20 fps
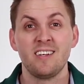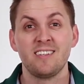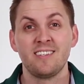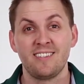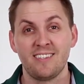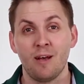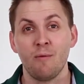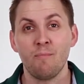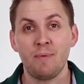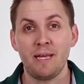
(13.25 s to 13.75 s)

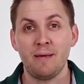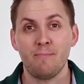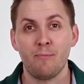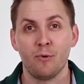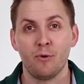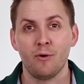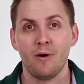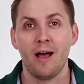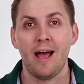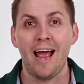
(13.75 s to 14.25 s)
Some
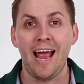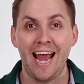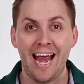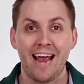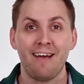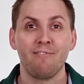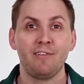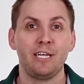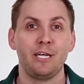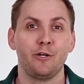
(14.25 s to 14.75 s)
people
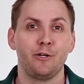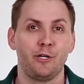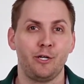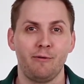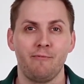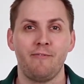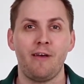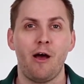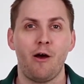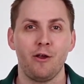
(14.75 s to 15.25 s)
have
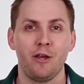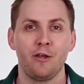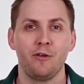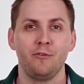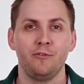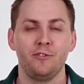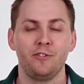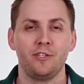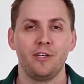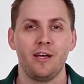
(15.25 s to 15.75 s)
leadership
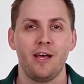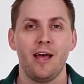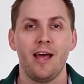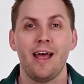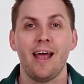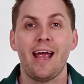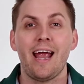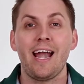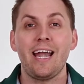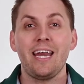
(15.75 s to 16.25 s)
values
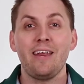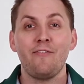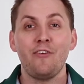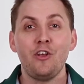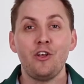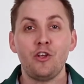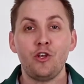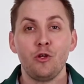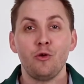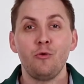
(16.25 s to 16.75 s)
and
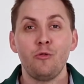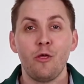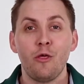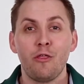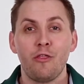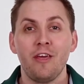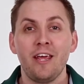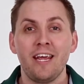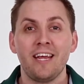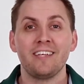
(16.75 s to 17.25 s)
even do the
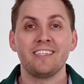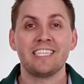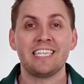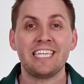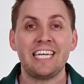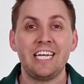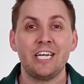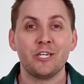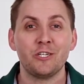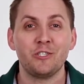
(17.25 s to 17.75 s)
things
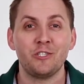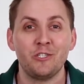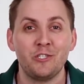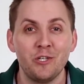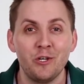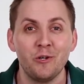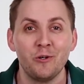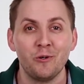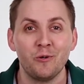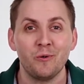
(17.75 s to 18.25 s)
leaders
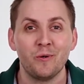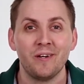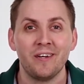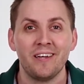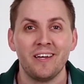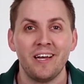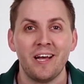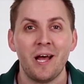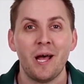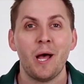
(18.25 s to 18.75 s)
do,
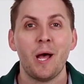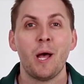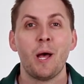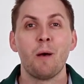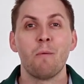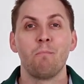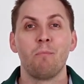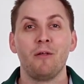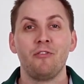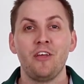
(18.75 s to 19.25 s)

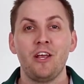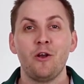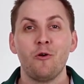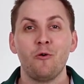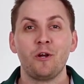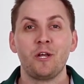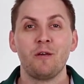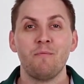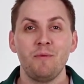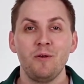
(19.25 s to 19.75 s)
but they
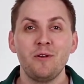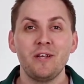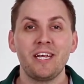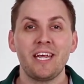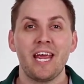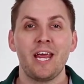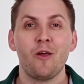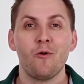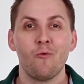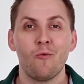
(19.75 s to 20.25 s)
don't
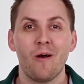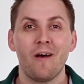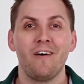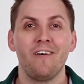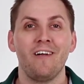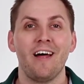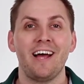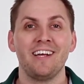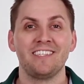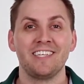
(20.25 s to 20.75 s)
communicate
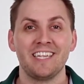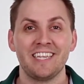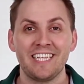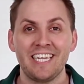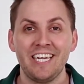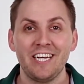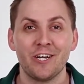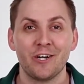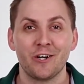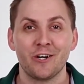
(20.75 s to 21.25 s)
well as a
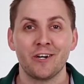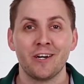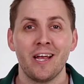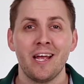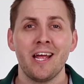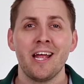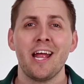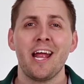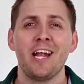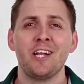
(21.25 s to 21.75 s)
leader,
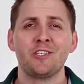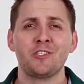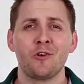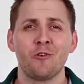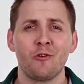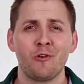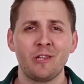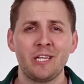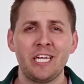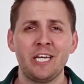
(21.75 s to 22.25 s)
and so
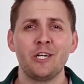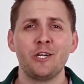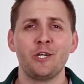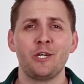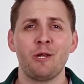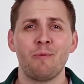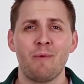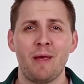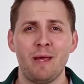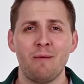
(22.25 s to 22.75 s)
their
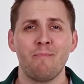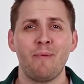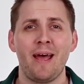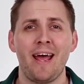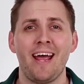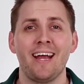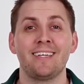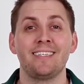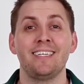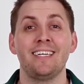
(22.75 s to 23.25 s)
leadership
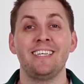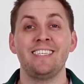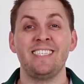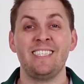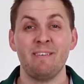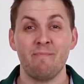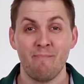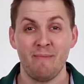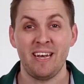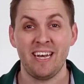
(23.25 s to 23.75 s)
impact is
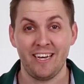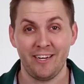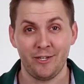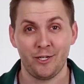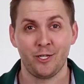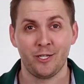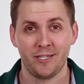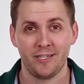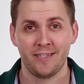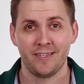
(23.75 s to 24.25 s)

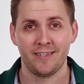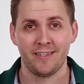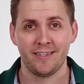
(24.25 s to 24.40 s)
diminished.